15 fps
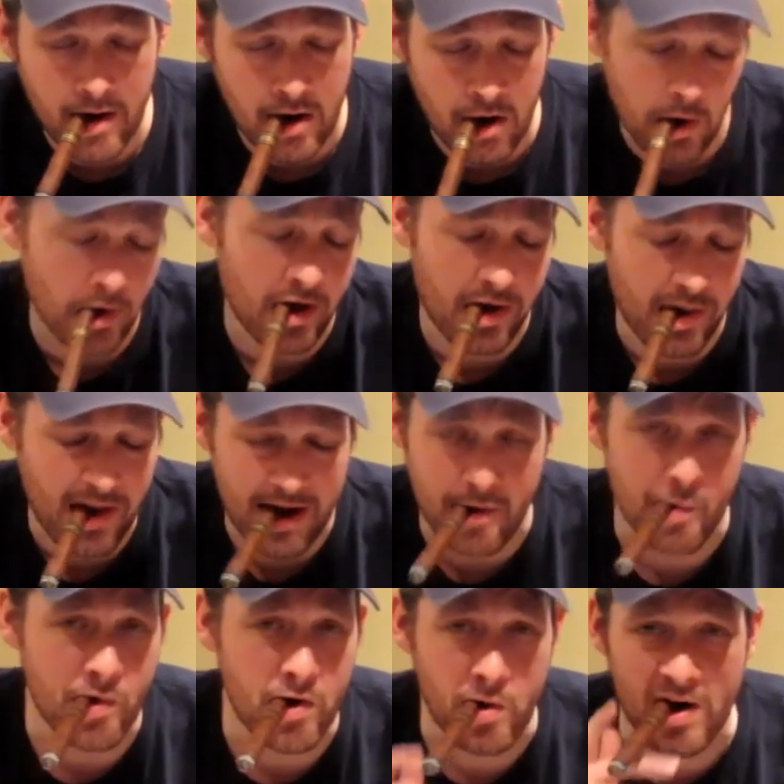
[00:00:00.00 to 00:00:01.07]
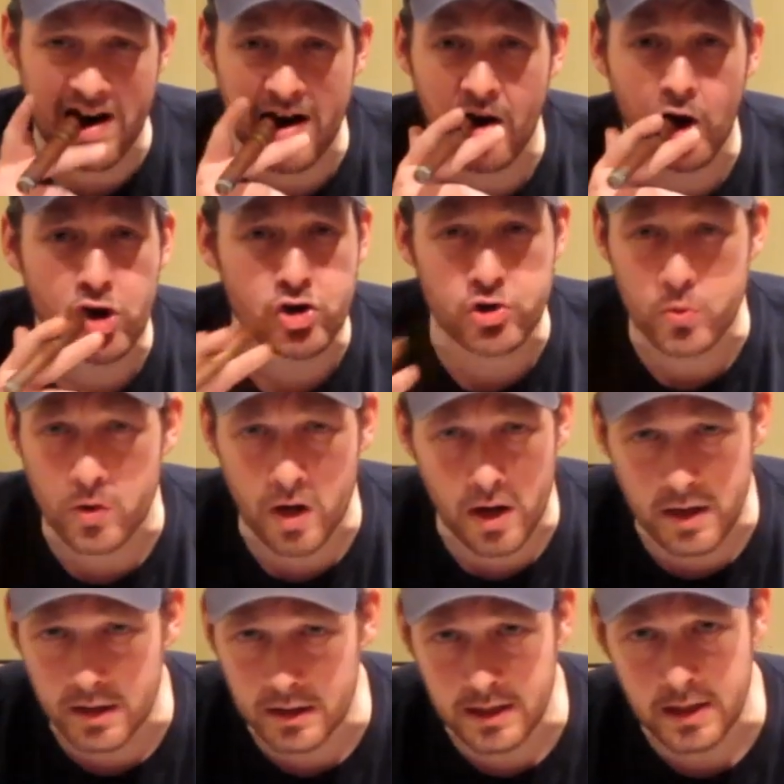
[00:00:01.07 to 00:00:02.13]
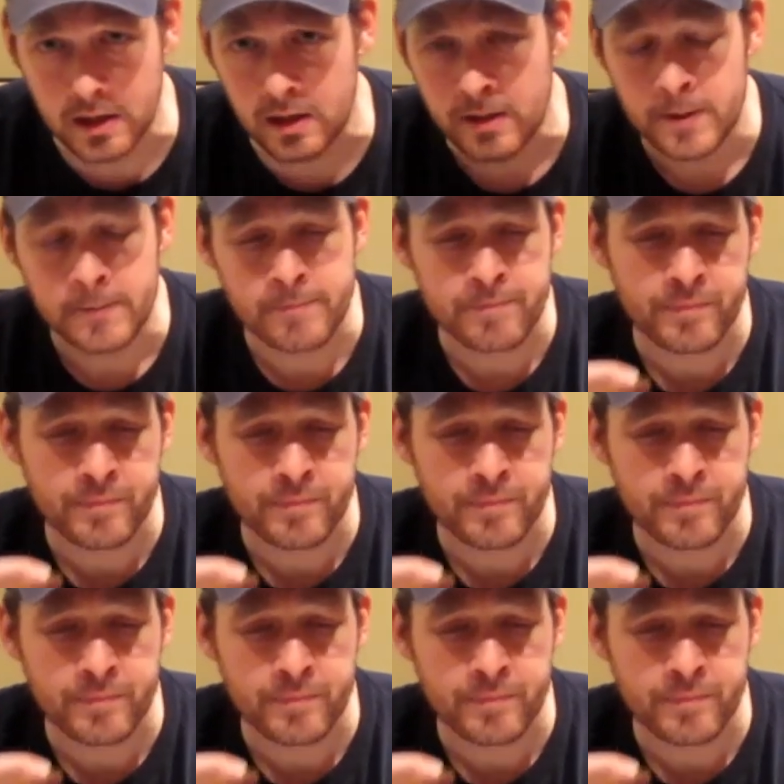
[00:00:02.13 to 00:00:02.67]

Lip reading: hold it there for a while, chew on it a little.